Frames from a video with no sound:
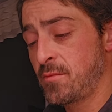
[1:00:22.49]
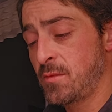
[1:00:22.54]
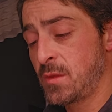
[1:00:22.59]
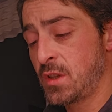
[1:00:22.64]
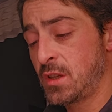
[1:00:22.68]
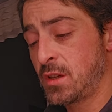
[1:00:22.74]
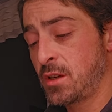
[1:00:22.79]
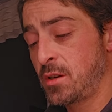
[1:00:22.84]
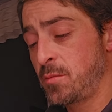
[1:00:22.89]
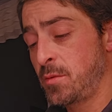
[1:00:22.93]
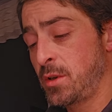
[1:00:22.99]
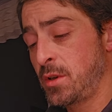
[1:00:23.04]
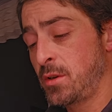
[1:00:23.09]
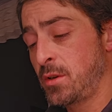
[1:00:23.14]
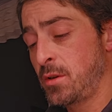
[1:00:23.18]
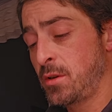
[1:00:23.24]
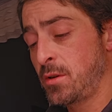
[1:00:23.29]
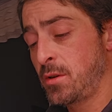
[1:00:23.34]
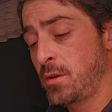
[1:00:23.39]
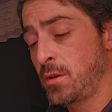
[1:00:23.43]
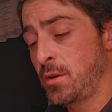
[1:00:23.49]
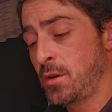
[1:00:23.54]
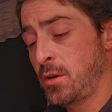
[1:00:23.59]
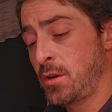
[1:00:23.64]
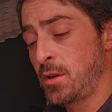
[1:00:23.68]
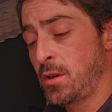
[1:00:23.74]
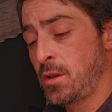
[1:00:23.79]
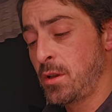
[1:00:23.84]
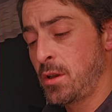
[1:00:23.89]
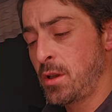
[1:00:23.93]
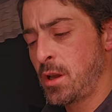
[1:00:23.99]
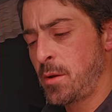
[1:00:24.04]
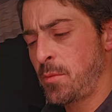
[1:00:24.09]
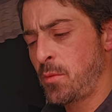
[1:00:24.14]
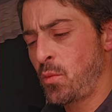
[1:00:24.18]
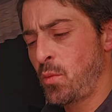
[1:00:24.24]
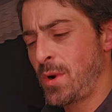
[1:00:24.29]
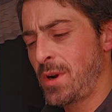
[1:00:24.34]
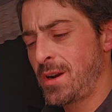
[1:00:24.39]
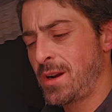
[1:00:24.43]
It's gonna be good.
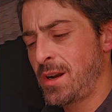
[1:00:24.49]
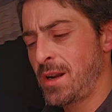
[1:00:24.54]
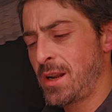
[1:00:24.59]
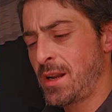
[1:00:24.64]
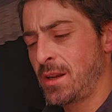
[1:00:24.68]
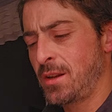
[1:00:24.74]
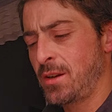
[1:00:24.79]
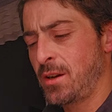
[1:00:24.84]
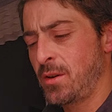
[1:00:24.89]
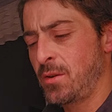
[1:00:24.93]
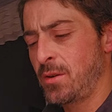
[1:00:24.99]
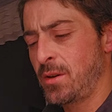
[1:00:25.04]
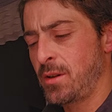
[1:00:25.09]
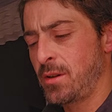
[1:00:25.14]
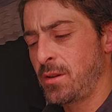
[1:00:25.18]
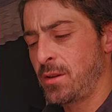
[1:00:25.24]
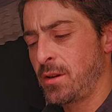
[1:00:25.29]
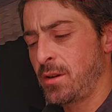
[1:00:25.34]
Where can I go to,